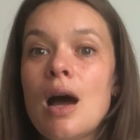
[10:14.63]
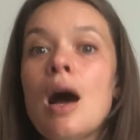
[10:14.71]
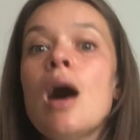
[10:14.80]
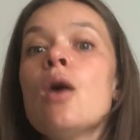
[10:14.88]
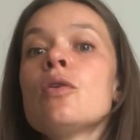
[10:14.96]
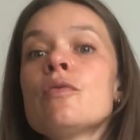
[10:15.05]

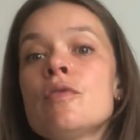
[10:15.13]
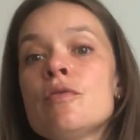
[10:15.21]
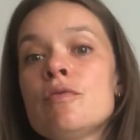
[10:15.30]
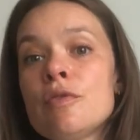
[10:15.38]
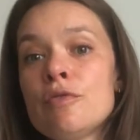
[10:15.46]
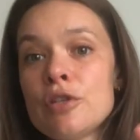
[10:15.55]
out of the
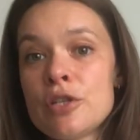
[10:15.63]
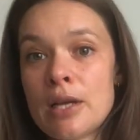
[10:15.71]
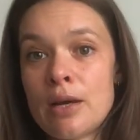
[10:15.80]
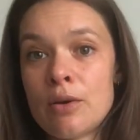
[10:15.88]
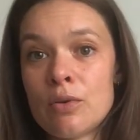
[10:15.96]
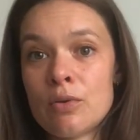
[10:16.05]
river
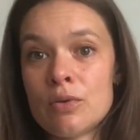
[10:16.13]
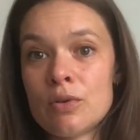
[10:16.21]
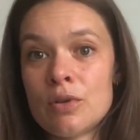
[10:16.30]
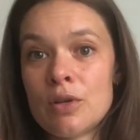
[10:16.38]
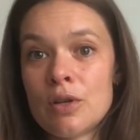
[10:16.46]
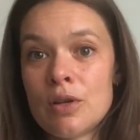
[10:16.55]
sound
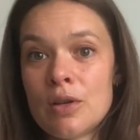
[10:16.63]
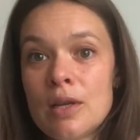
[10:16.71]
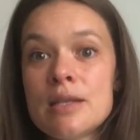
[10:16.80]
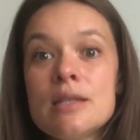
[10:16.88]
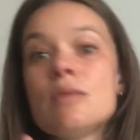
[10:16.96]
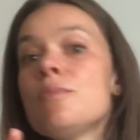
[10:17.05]

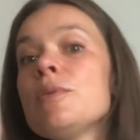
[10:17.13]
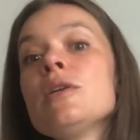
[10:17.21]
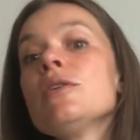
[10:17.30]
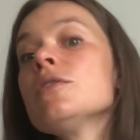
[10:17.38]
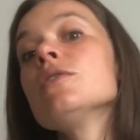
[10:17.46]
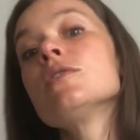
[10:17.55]
and
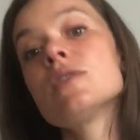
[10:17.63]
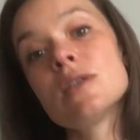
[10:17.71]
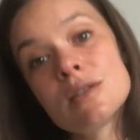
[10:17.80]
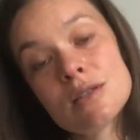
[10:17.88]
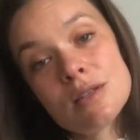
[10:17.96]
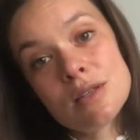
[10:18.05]
disappears
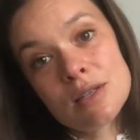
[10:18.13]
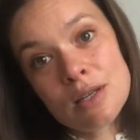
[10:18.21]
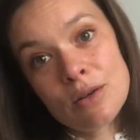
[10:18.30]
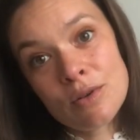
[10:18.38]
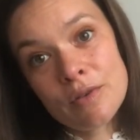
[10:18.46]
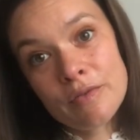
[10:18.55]
into the
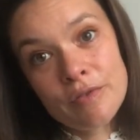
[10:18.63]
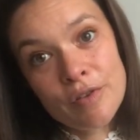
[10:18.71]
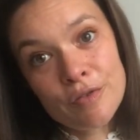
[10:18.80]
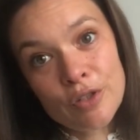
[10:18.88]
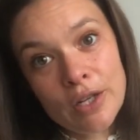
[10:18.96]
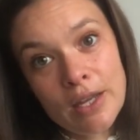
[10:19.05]
sound of the
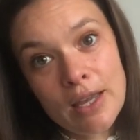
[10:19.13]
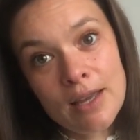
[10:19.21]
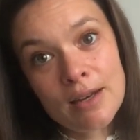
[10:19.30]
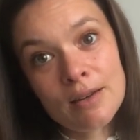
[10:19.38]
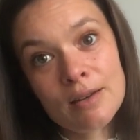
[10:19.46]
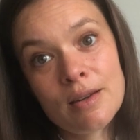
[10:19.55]
river again.